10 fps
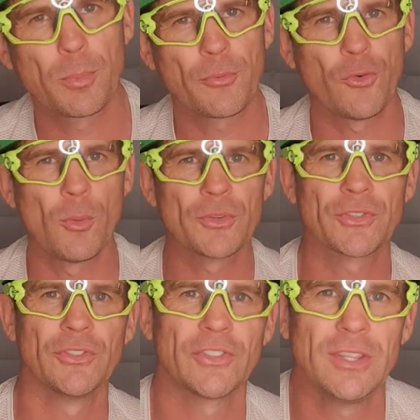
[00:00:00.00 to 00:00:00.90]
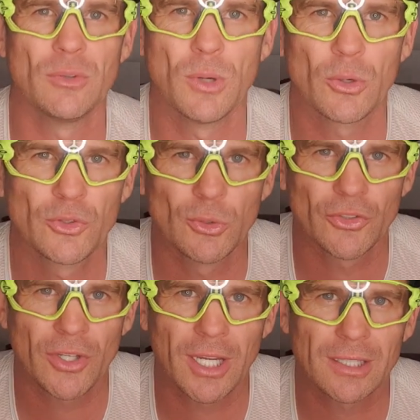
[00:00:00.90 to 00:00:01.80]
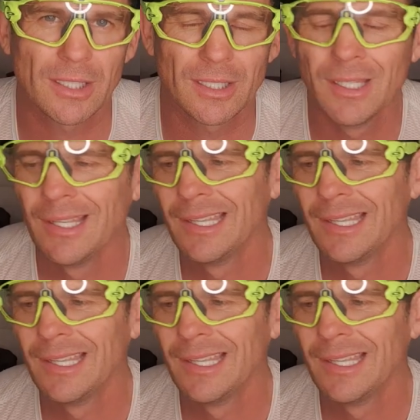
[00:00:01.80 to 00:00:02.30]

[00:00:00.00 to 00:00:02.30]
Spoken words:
performances in the world tour cycling,